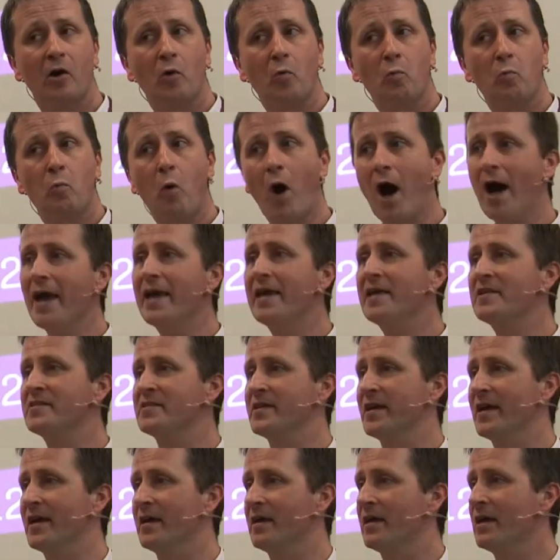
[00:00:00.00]
Why
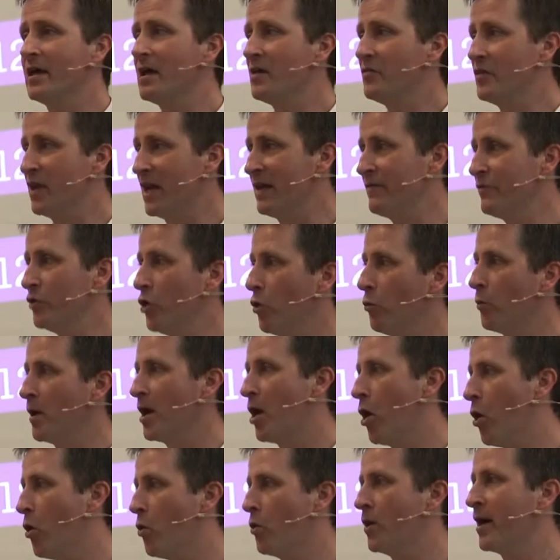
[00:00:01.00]
is it that even
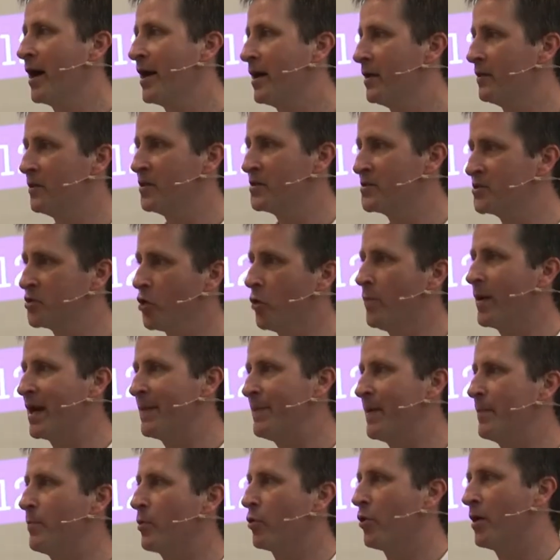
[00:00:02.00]
though there's so
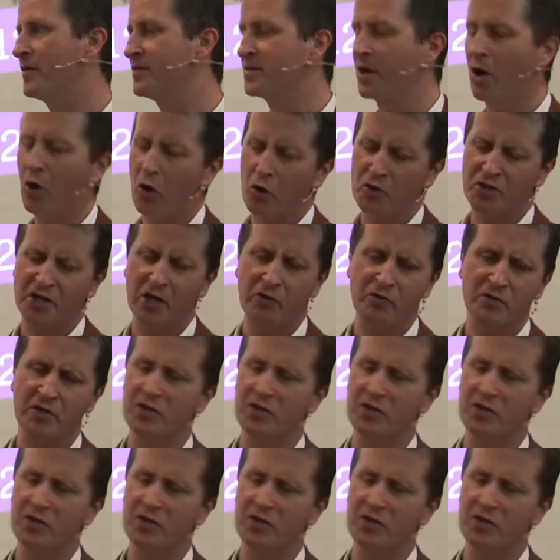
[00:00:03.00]
many people around and say, oh, children,